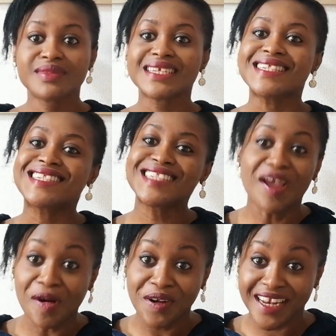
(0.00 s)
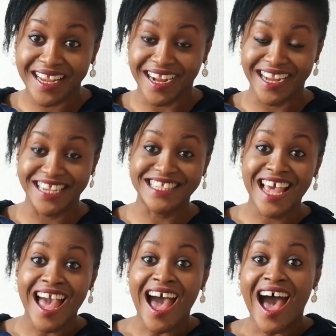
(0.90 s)
Secondly, guys,
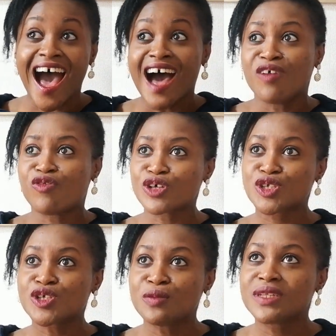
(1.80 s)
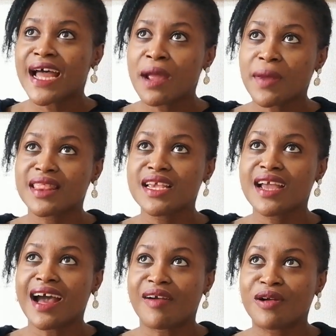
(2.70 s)
for some time, I think
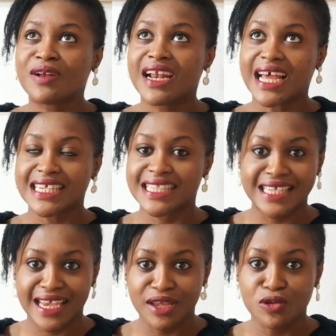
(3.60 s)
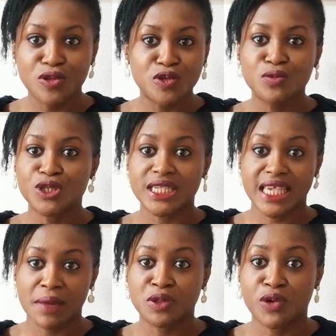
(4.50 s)
around last year, YouTube just
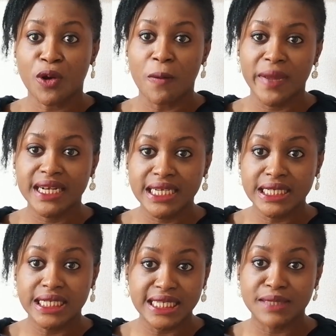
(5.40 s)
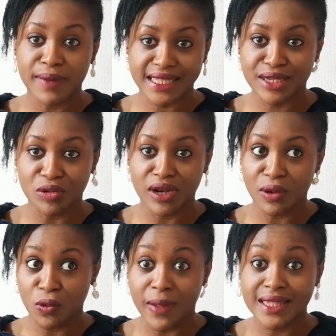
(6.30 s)
kept recommending this particular
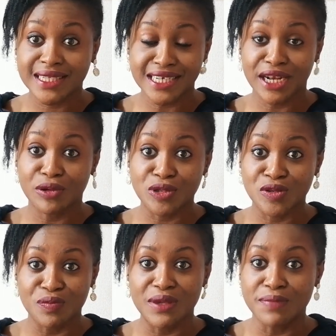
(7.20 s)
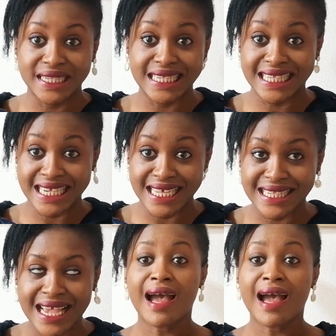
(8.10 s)
woman's channel to me, Mrs. Eat.